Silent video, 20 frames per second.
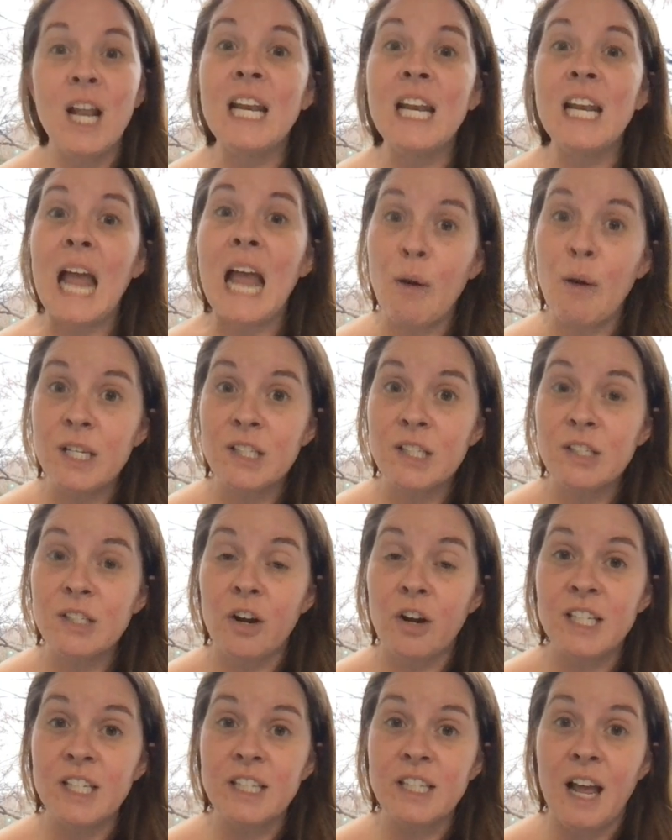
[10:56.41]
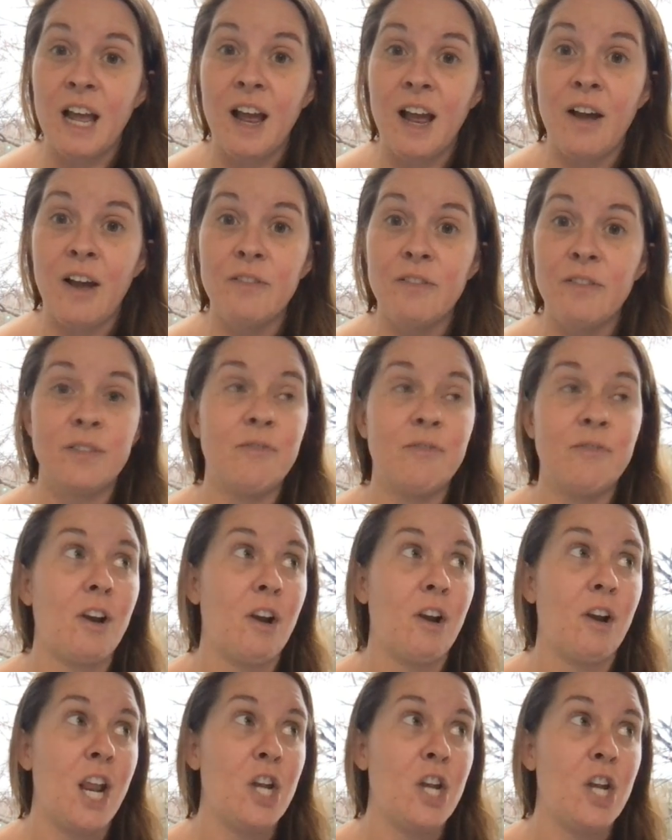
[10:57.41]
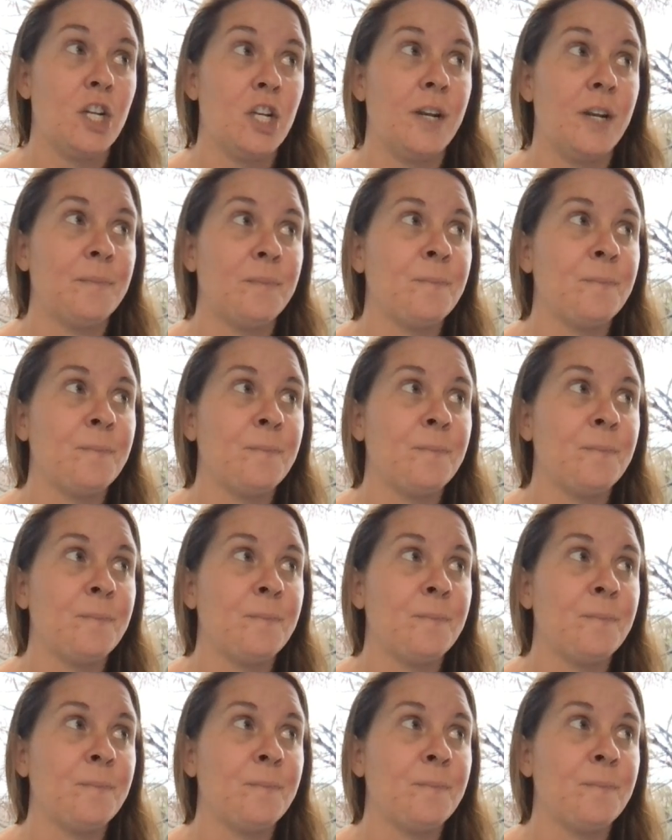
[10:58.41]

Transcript: and now he's starting to have some variation.